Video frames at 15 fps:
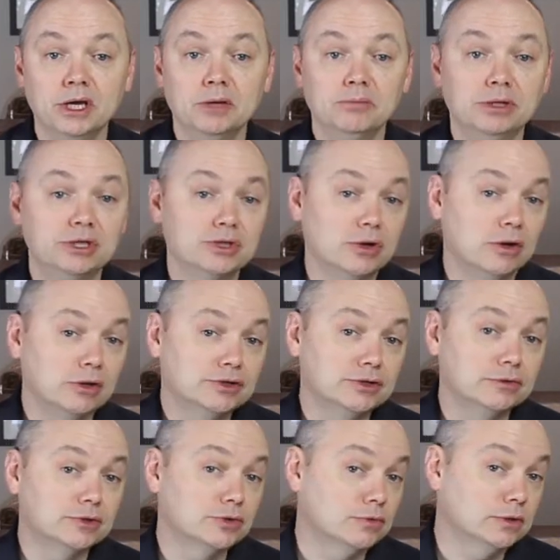Pitch also
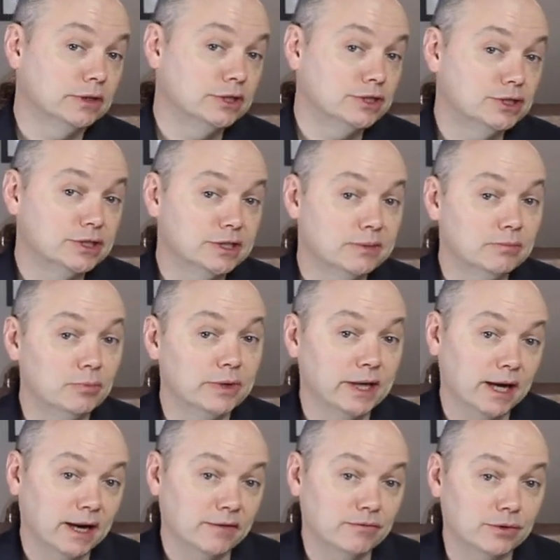is a relationship we
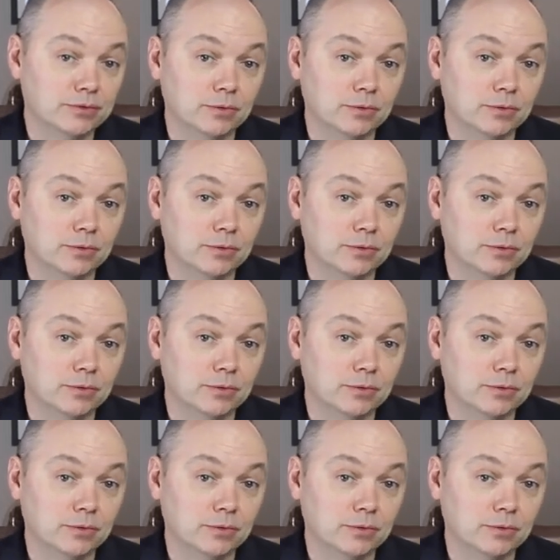have with